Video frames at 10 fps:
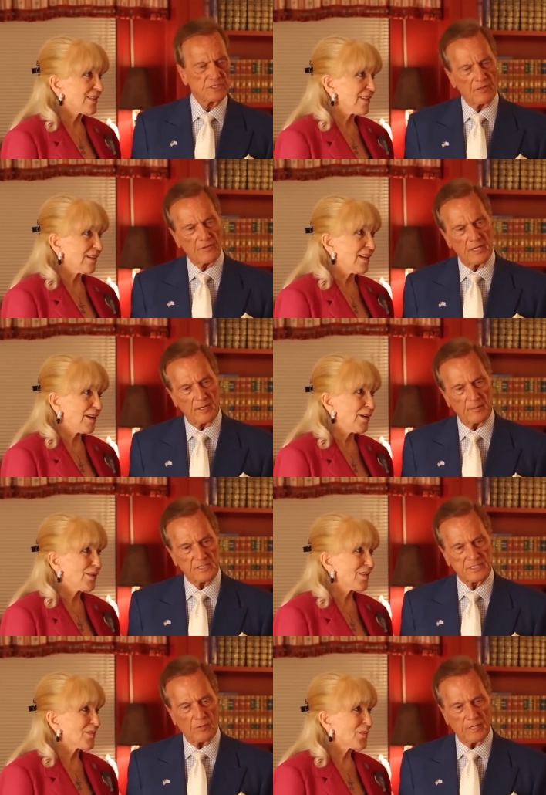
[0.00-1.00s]
Speaker 1: is other
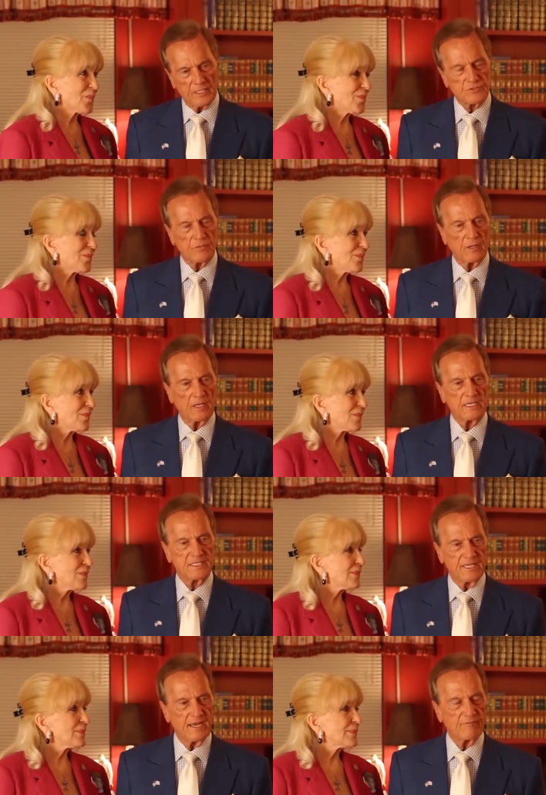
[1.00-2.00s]
enemies. Though Israel has
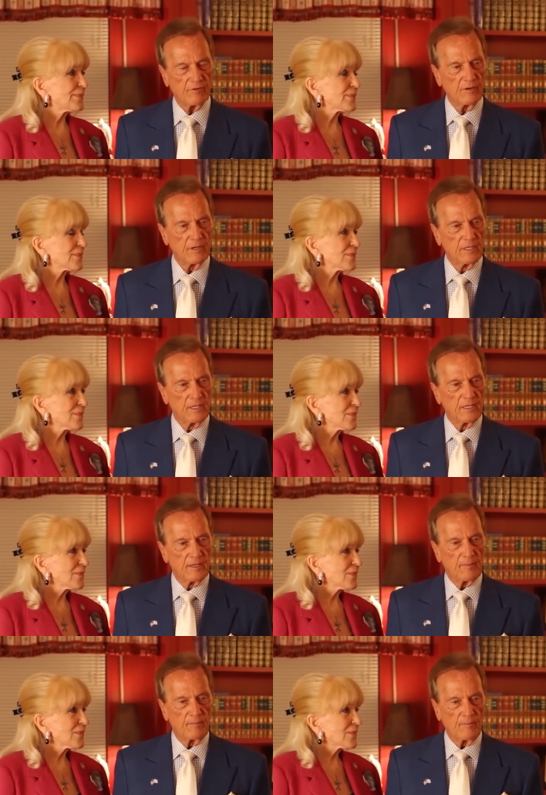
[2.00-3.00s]
never
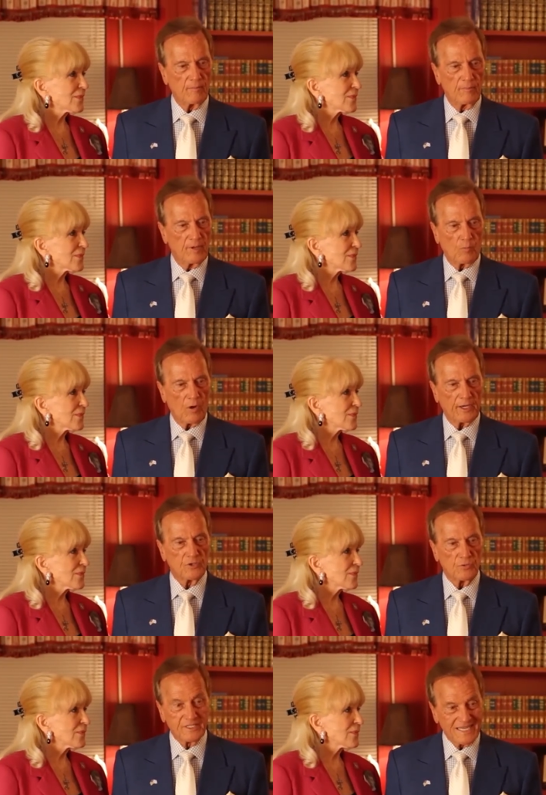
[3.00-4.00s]
been wanting
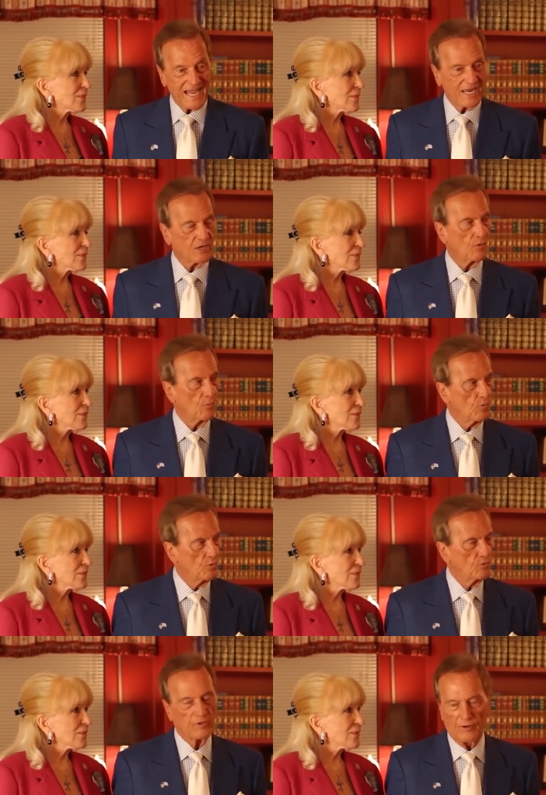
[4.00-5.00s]
to attack or
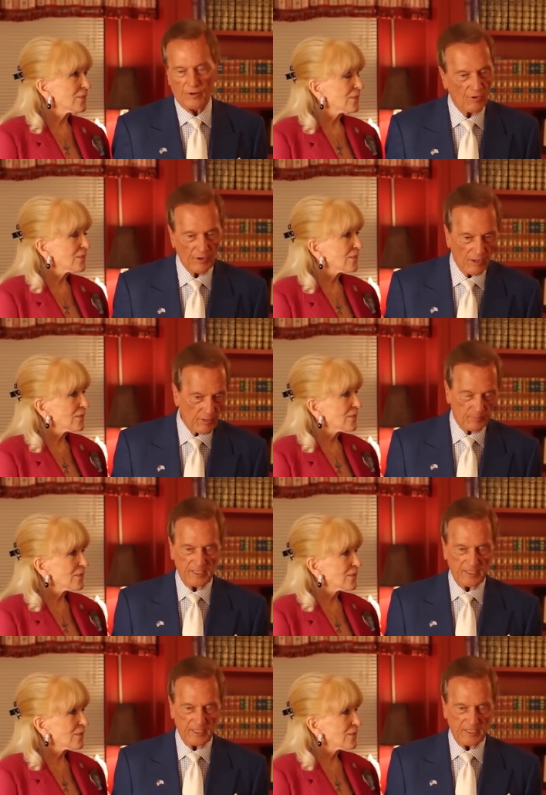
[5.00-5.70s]
wound right. or hurt other